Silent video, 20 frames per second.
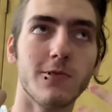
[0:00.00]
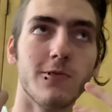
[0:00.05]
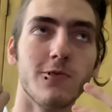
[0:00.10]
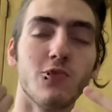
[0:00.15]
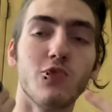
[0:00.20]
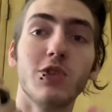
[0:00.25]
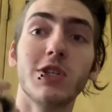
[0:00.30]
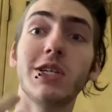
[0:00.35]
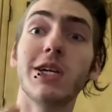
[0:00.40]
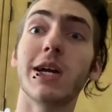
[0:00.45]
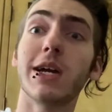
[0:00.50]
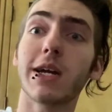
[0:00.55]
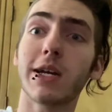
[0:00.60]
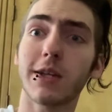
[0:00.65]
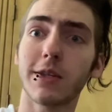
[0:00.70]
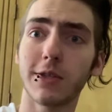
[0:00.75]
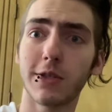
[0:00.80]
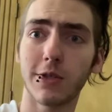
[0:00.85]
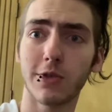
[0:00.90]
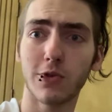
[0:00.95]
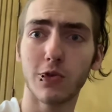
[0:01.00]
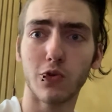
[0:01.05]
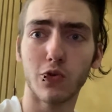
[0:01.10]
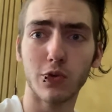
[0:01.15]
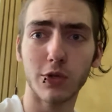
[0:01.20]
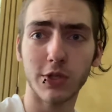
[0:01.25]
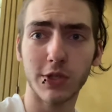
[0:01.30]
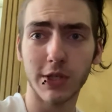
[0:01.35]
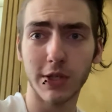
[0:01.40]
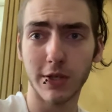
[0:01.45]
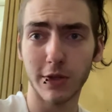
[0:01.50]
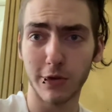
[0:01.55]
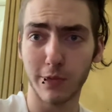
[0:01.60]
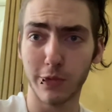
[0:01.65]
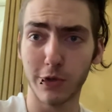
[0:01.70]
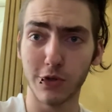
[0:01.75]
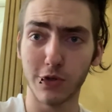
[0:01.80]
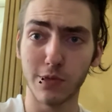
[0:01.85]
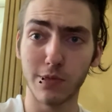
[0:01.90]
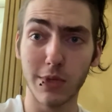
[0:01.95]
react towards another
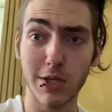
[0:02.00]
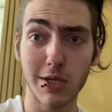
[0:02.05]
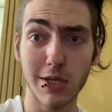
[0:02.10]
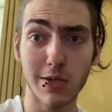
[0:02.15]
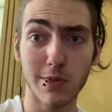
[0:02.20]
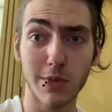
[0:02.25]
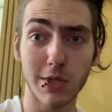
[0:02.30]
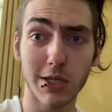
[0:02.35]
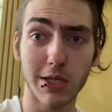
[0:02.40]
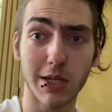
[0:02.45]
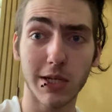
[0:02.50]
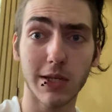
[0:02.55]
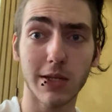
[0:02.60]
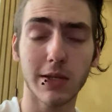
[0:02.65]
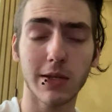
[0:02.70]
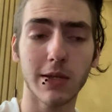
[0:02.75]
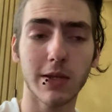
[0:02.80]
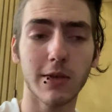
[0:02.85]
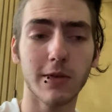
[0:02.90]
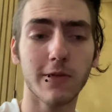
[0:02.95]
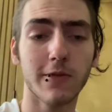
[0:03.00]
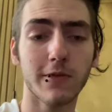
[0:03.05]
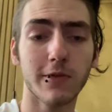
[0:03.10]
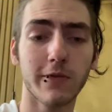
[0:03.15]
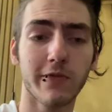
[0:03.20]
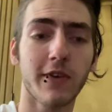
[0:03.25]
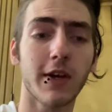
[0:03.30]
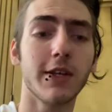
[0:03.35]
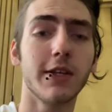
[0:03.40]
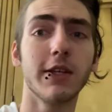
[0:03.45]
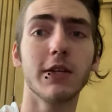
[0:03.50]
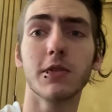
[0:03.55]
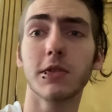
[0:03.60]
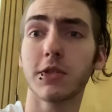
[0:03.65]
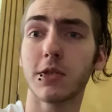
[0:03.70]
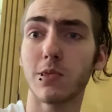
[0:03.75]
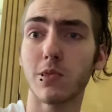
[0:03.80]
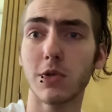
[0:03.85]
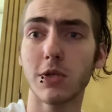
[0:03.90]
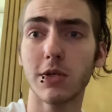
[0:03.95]
person being upset. If finding out
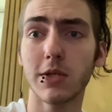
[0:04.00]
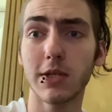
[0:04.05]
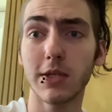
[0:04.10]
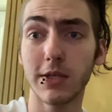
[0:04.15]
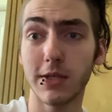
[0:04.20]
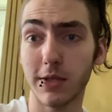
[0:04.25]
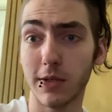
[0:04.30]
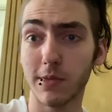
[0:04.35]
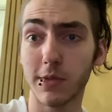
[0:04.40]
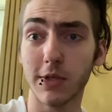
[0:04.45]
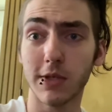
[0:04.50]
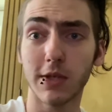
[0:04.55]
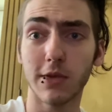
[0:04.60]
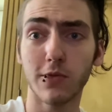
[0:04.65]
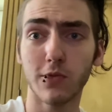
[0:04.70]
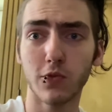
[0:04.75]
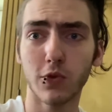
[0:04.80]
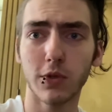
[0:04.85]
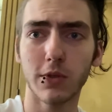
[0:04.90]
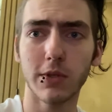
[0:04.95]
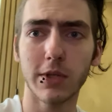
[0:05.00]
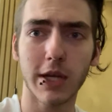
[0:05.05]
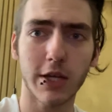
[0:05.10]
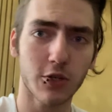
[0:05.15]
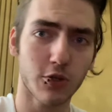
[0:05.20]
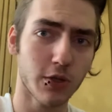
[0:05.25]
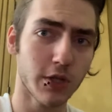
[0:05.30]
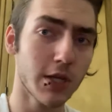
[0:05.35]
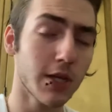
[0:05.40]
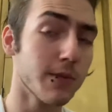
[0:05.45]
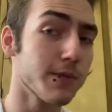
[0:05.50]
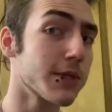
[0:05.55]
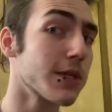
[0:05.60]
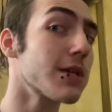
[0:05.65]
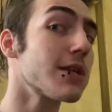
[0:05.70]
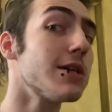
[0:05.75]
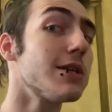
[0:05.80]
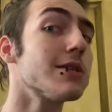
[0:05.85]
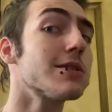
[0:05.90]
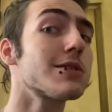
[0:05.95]
someone is upset would naturally upset
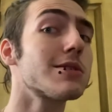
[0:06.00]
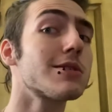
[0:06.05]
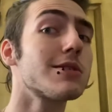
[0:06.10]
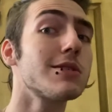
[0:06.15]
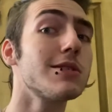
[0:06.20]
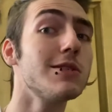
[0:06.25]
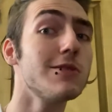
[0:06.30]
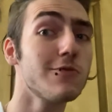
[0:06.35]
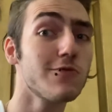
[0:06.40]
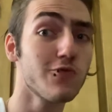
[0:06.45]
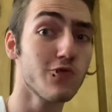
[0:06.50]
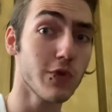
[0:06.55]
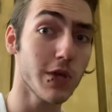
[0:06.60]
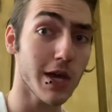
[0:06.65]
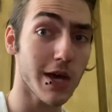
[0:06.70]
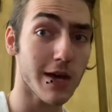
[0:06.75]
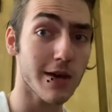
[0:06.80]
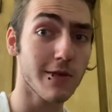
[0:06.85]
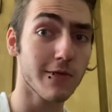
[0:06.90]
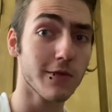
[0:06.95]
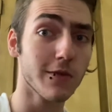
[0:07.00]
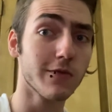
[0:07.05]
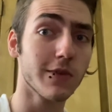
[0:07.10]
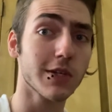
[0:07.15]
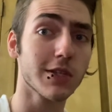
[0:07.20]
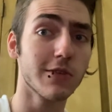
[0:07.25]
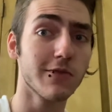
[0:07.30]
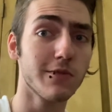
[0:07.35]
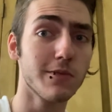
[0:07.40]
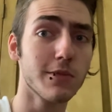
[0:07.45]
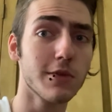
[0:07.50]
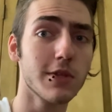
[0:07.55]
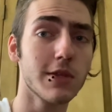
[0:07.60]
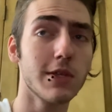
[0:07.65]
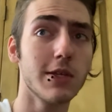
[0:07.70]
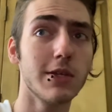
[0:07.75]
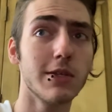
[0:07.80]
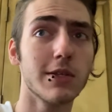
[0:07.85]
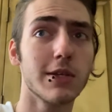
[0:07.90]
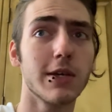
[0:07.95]
us if we have affective
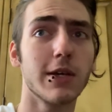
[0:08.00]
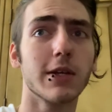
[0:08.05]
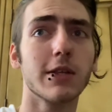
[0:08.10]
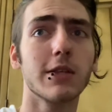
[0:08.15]
empathy intact.